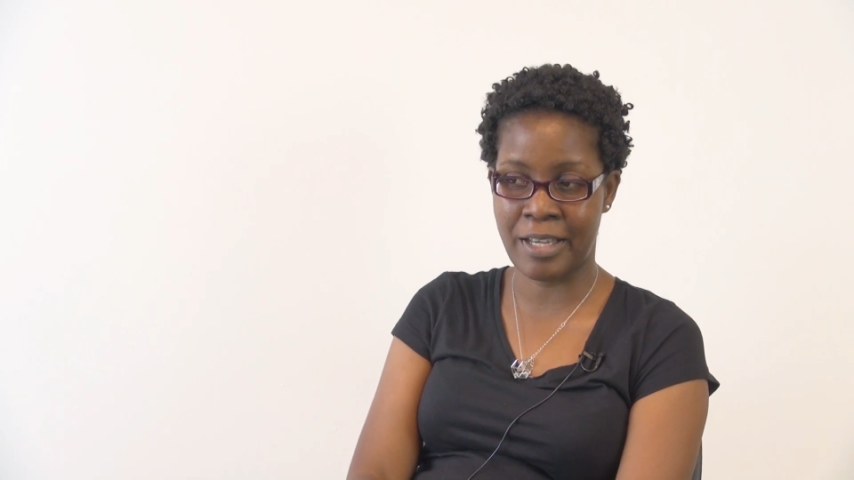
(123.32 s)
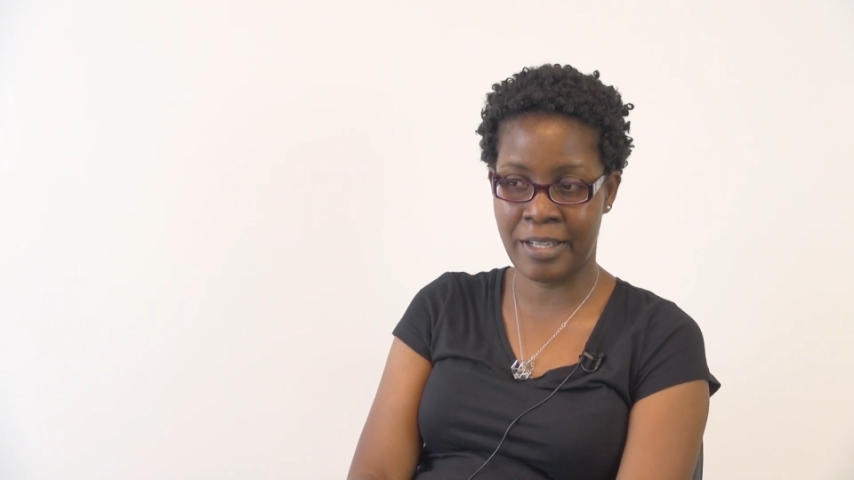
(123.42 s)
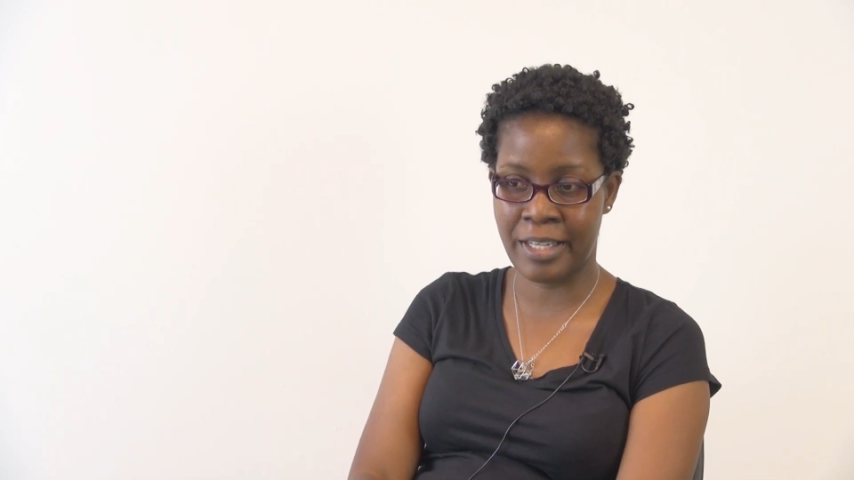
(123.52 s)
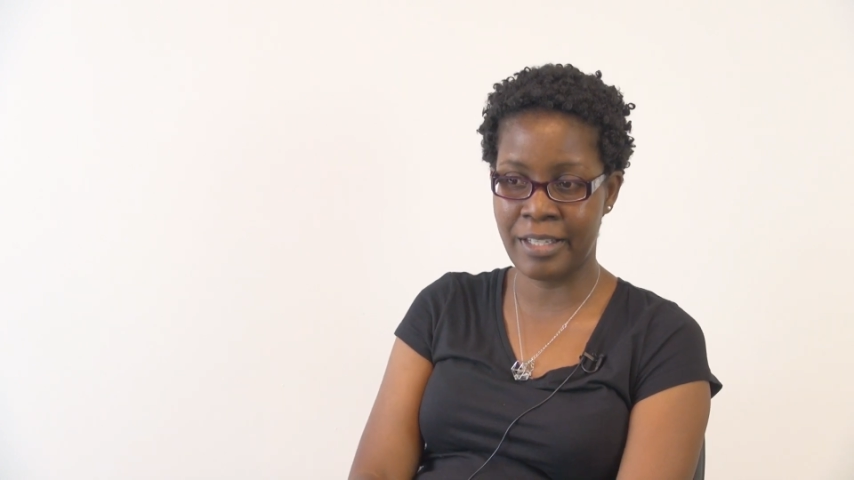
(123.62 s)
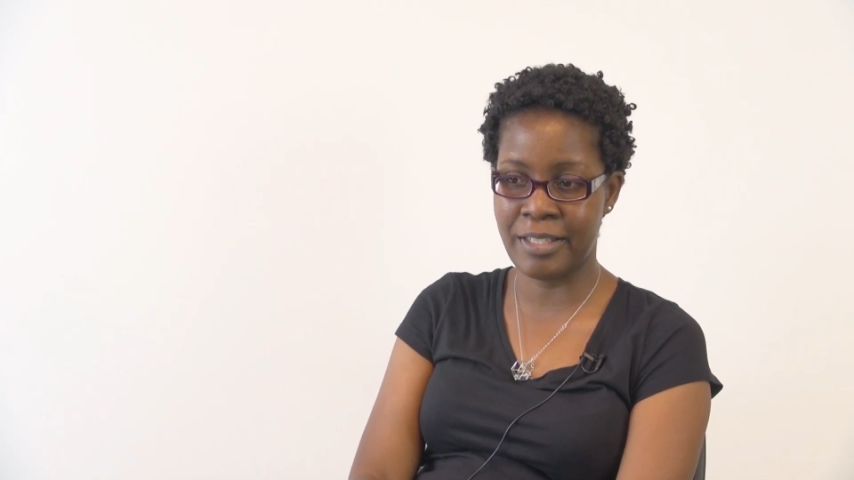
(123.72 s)

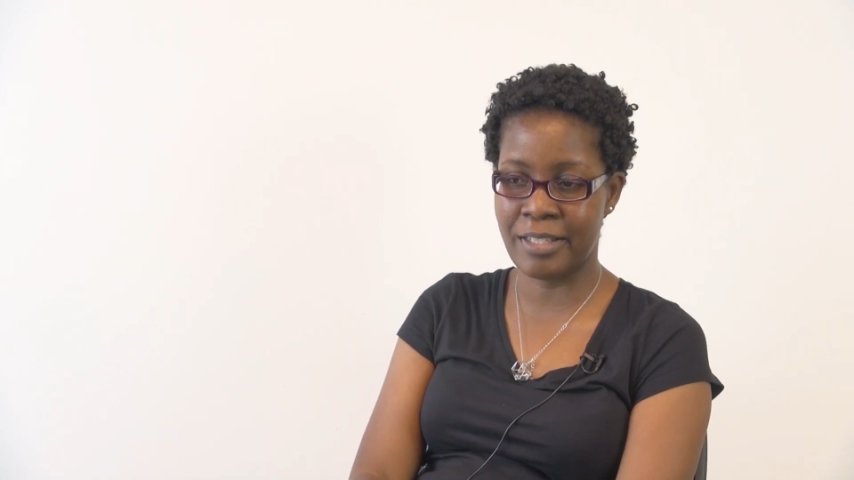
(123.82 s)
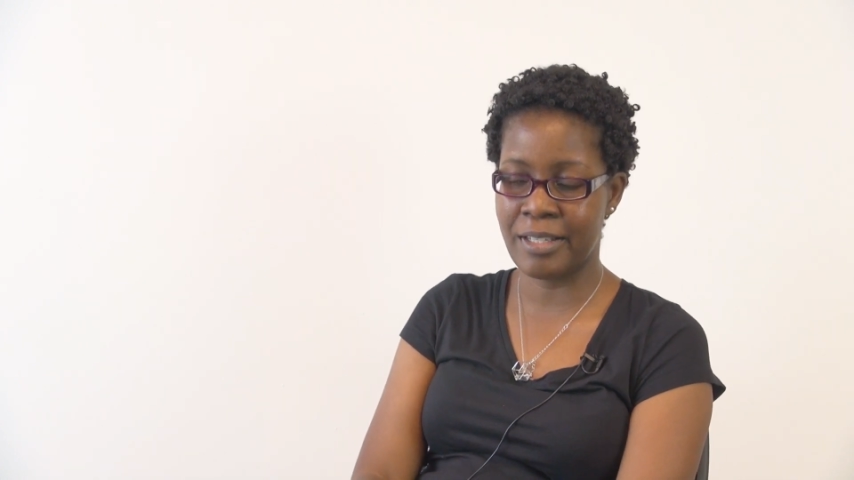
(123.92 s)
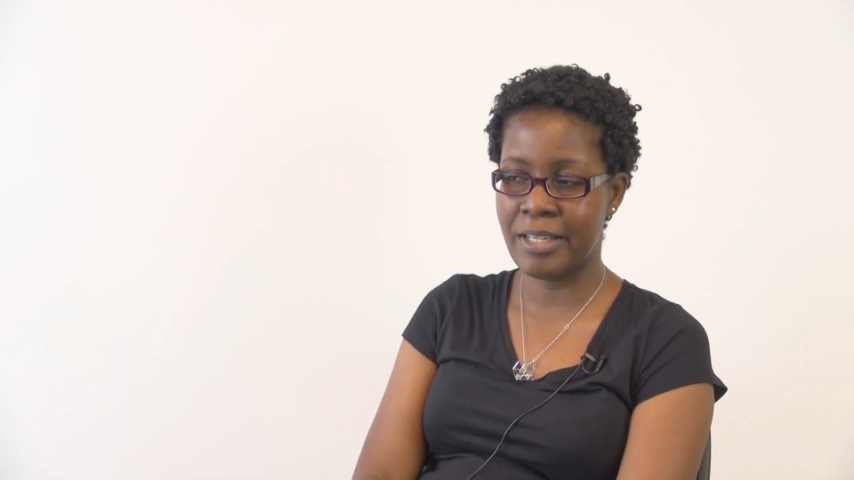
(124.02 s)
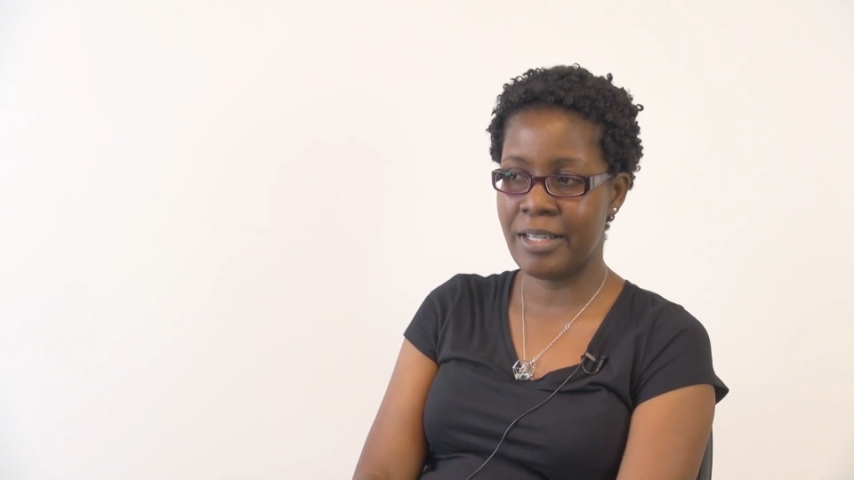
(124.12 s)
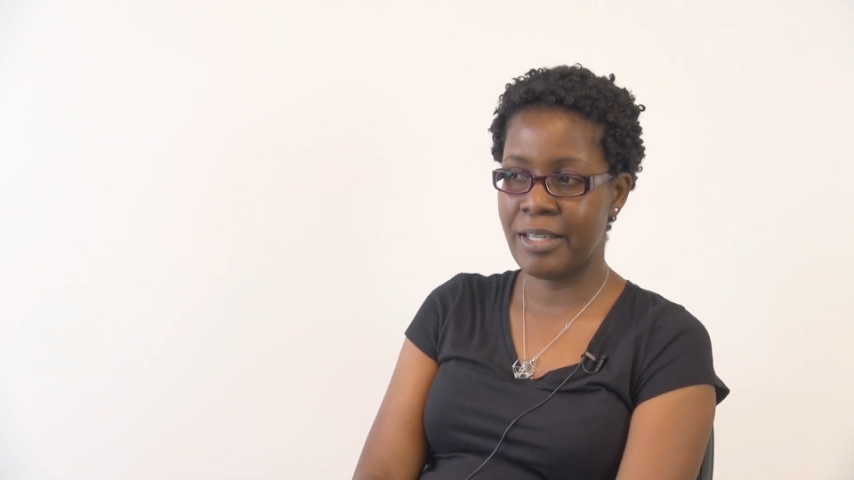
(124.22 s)
target
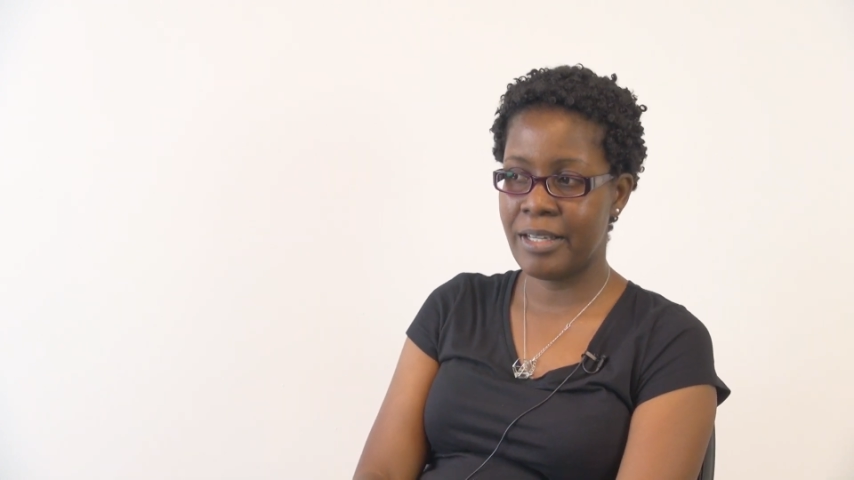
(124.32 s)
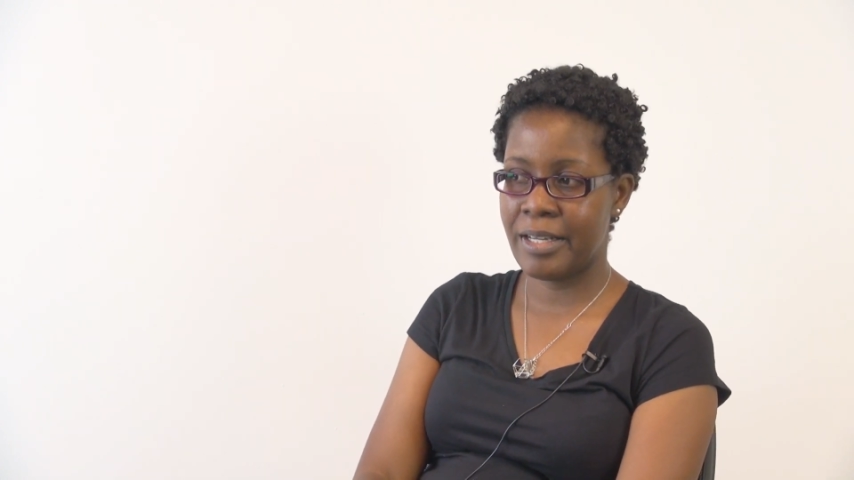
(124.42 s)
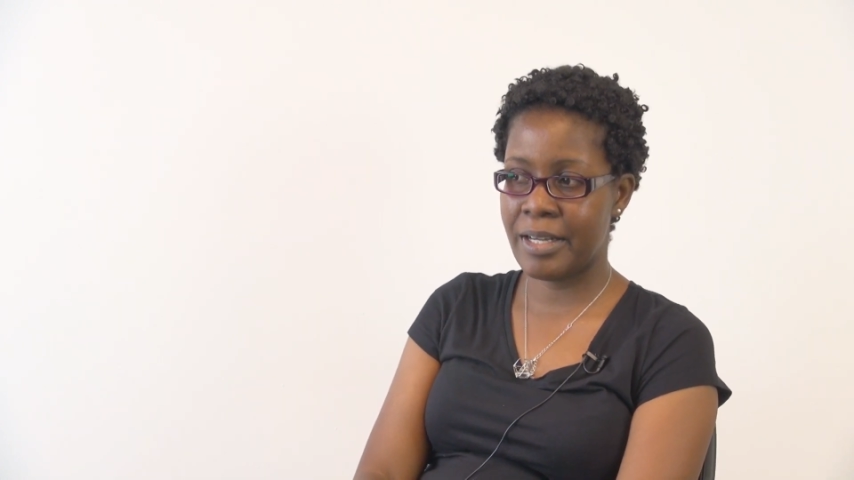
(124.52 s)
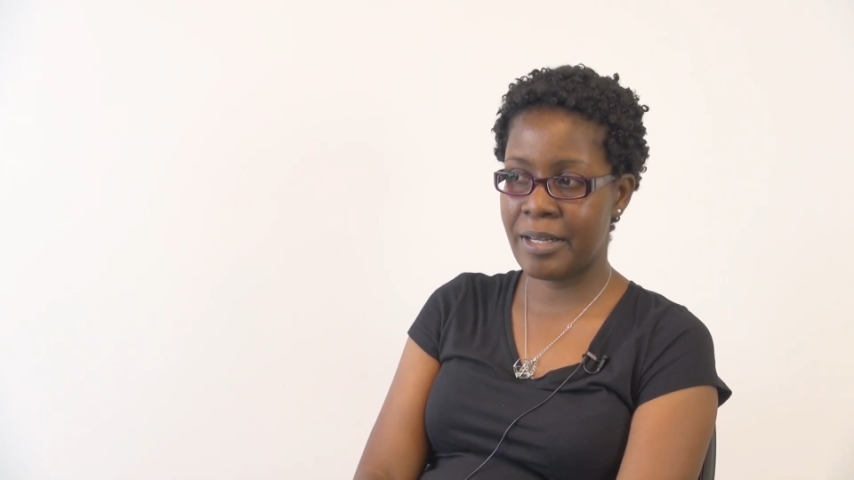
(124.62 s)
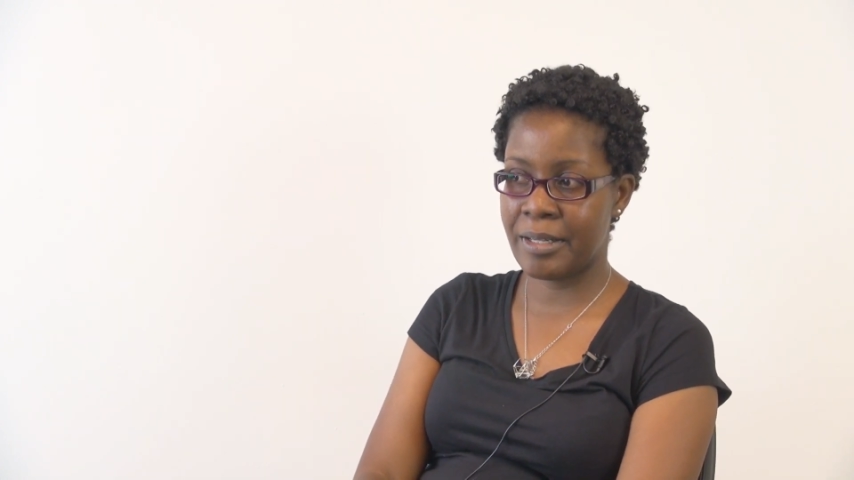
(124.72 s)

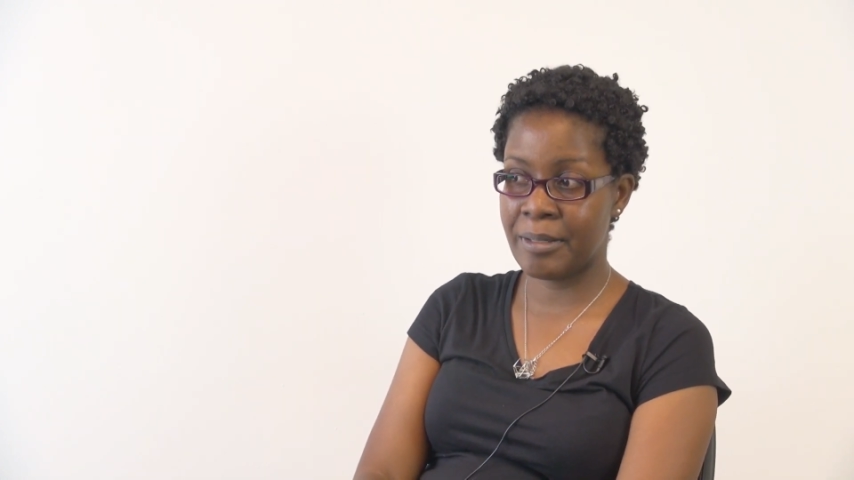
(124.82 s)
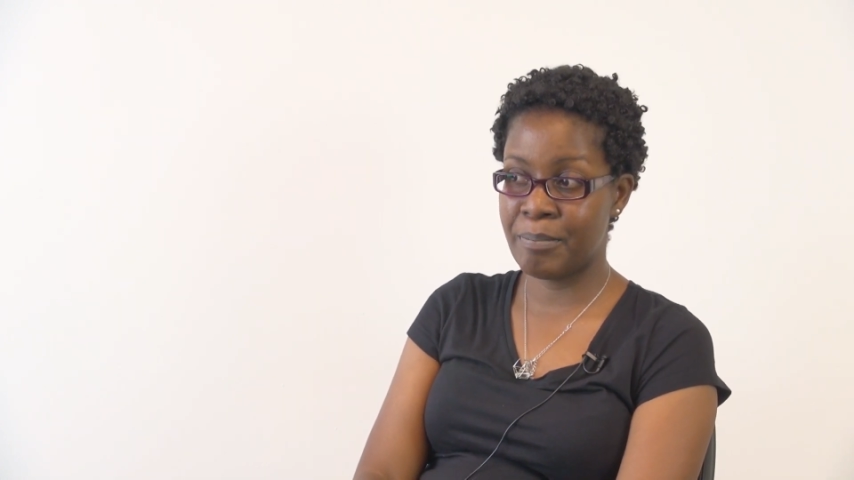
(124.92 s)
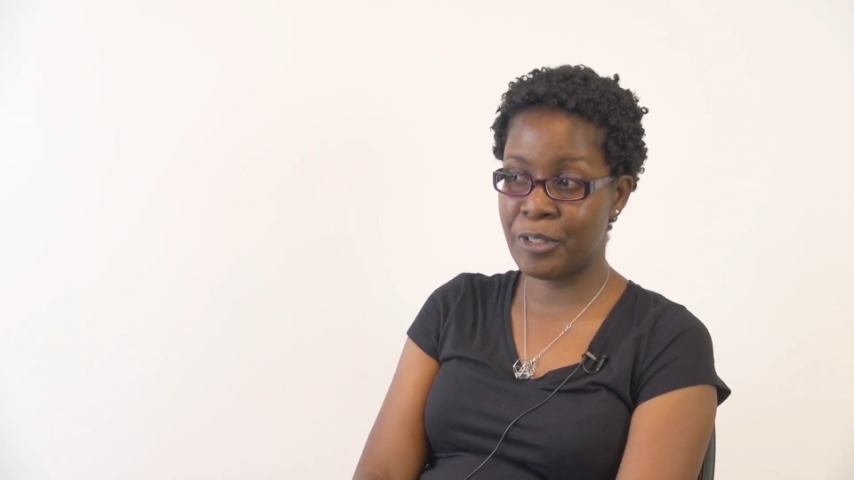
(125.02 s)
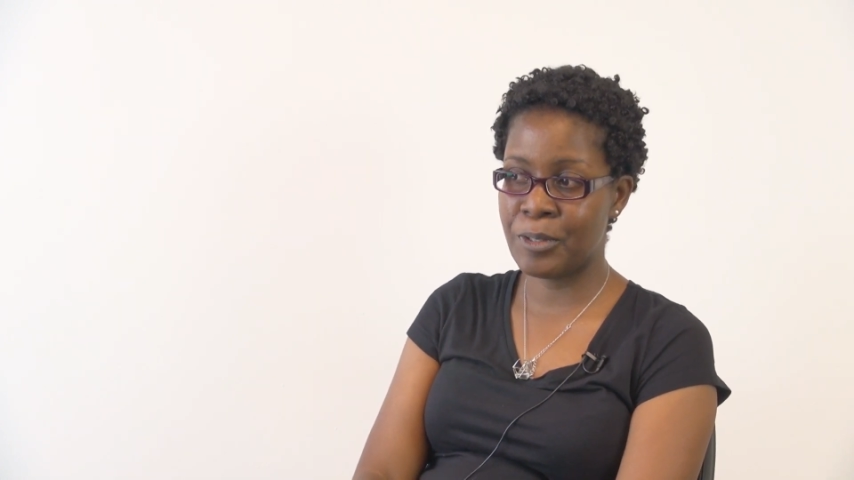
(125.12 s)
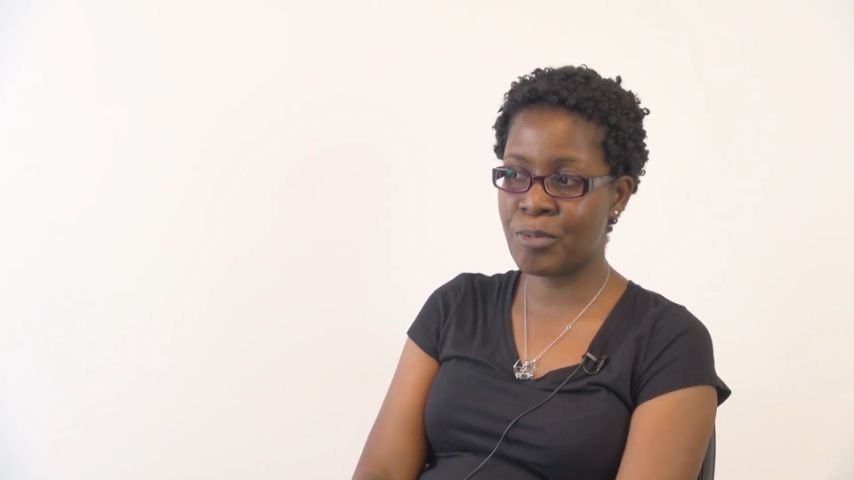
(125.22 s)

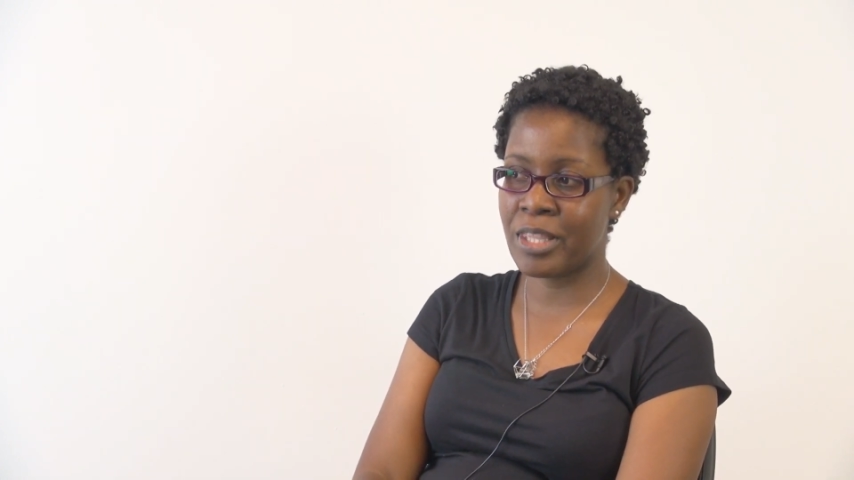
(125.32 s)
because